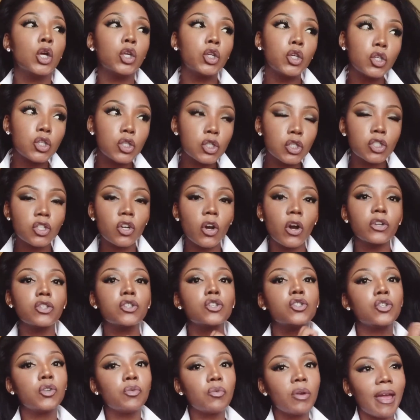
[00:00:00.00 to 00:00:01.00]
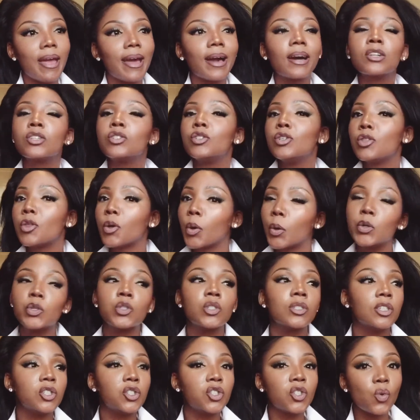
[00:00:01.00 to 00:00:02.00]
you start to react to those
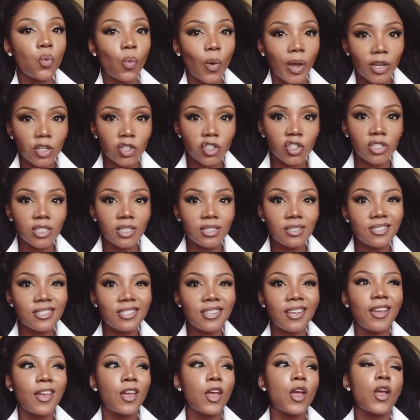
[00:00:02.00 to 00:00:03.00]
situations,